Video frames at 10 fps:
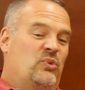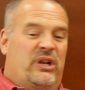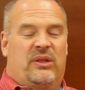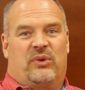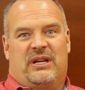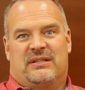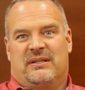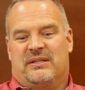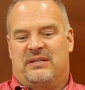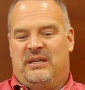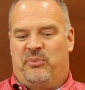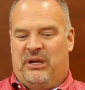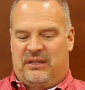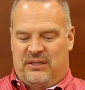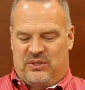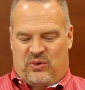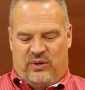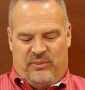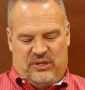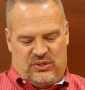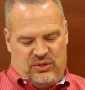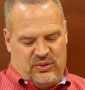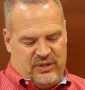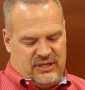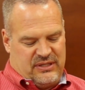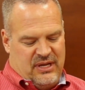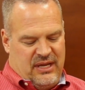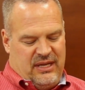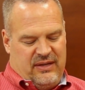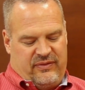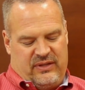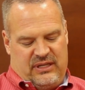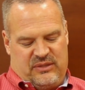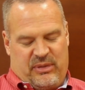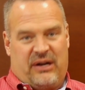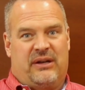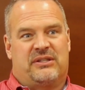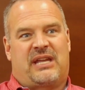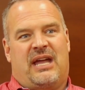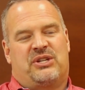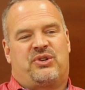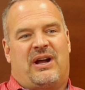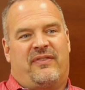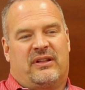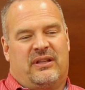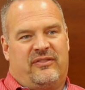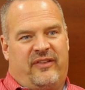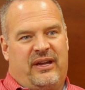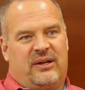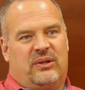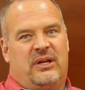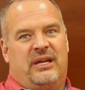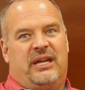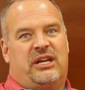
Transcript: One of the reasons he picked this equipment too is if these bearings catastrophically fail,